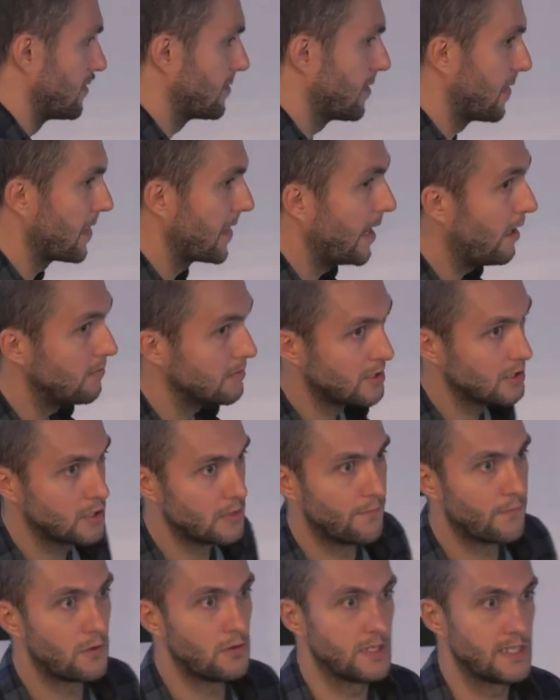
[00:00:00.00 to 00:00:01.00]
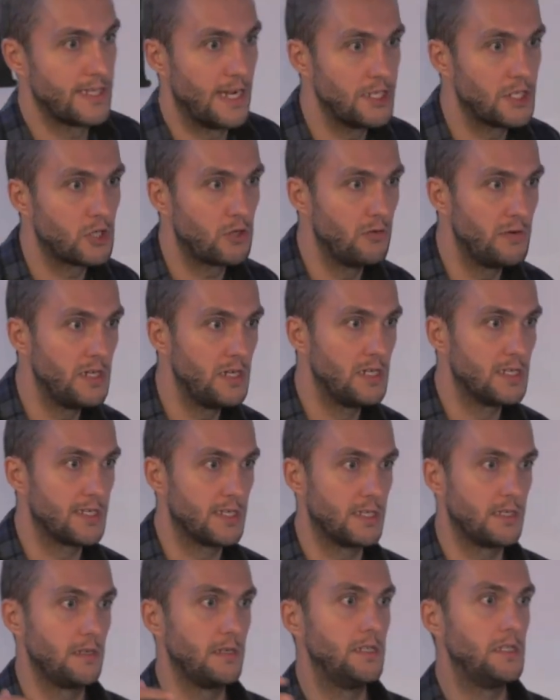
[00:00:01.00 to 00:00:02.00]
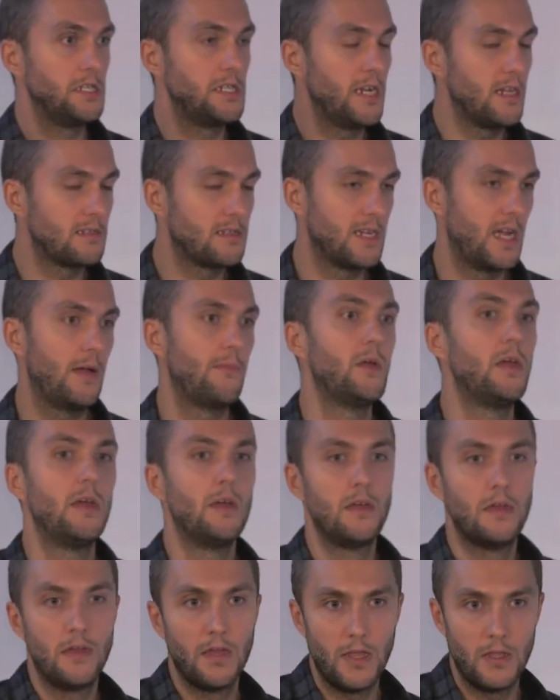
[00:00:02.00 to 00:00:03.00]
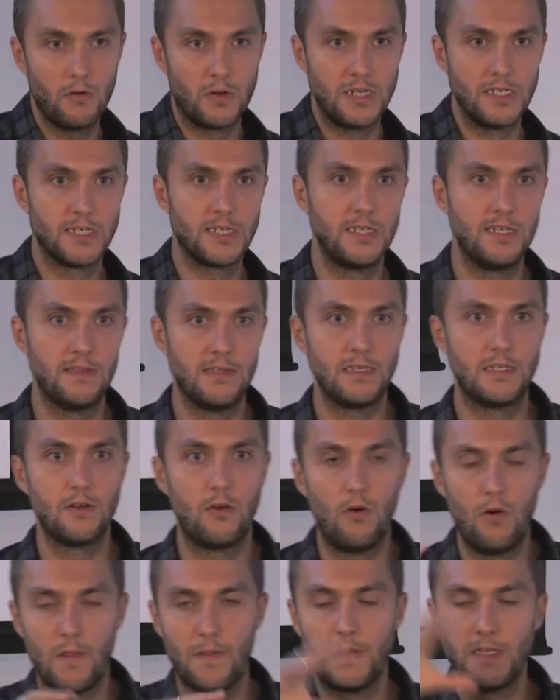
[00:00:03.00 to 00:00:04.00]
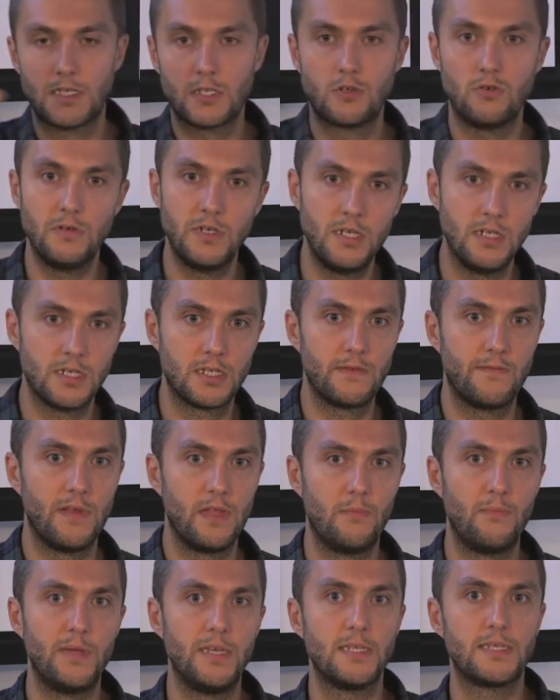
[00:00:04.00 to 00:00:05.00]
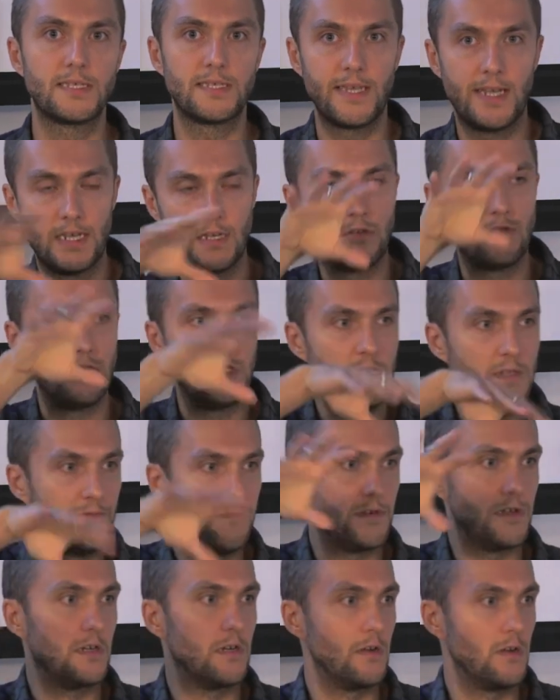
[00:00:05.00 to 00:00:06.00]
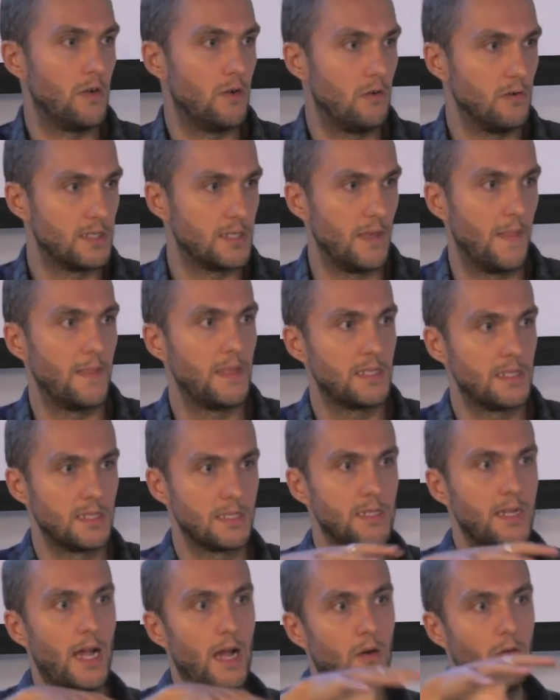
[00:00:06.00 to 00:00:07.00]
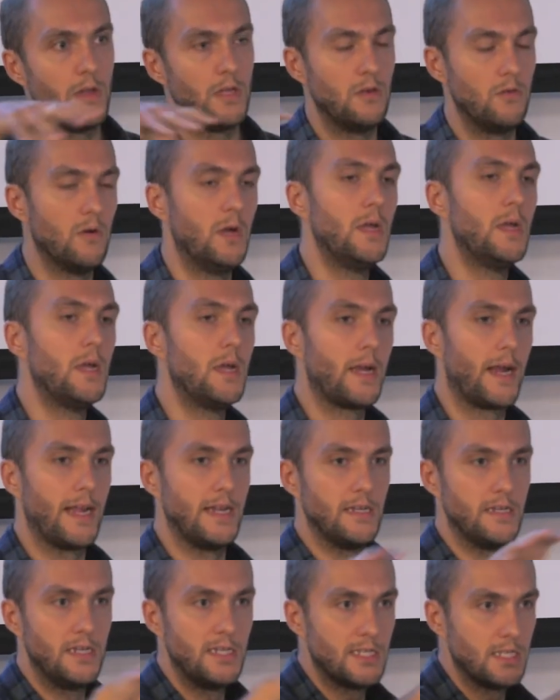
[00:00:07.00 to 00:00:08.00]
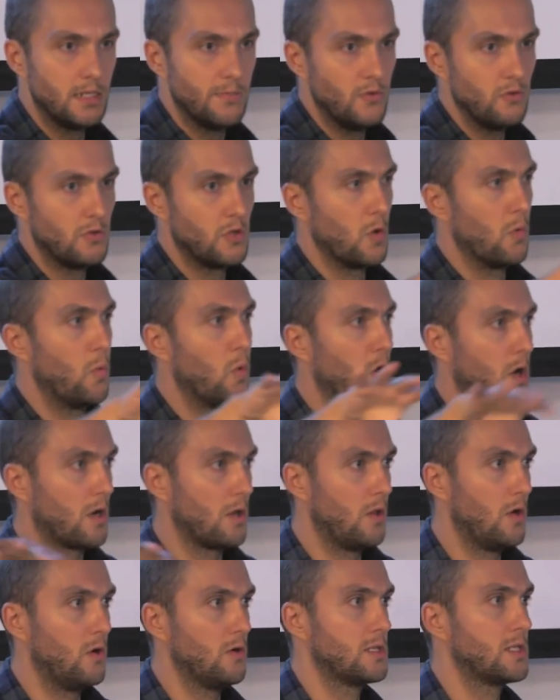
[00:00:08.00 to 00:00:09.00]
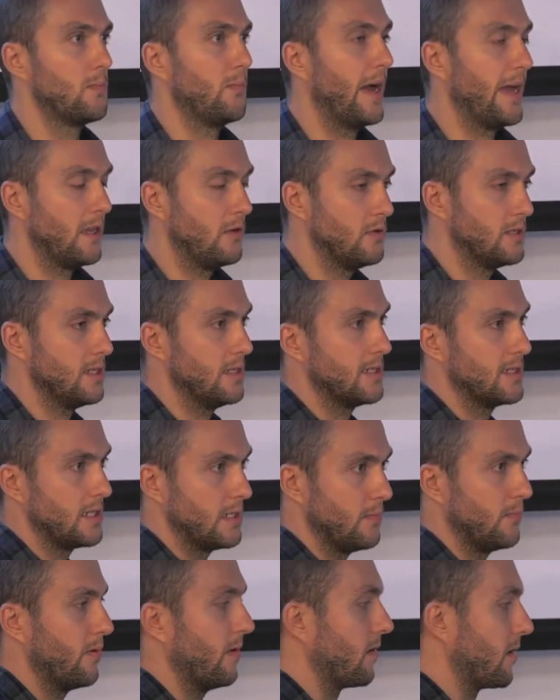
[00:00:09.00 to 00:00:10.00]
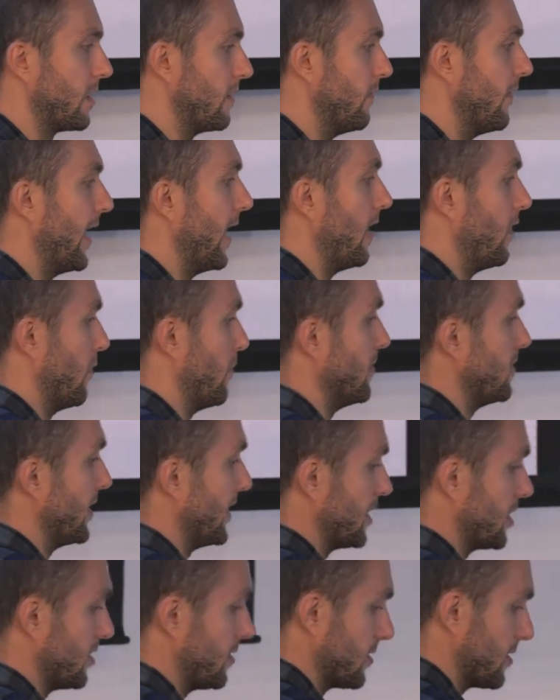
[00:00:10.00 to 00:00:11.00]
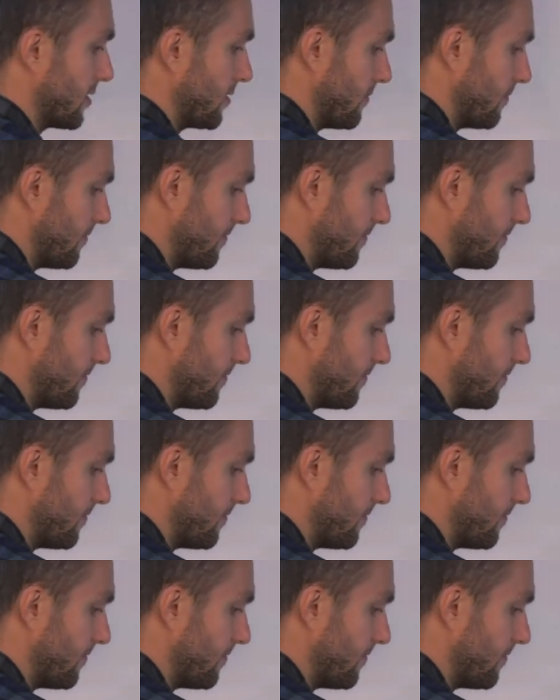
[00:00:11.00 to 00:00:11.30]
thousands of such queries in real time, you can see that all these queries will be sent to different nodes. And this is how you can distribute your workloads by using simple key-value operations.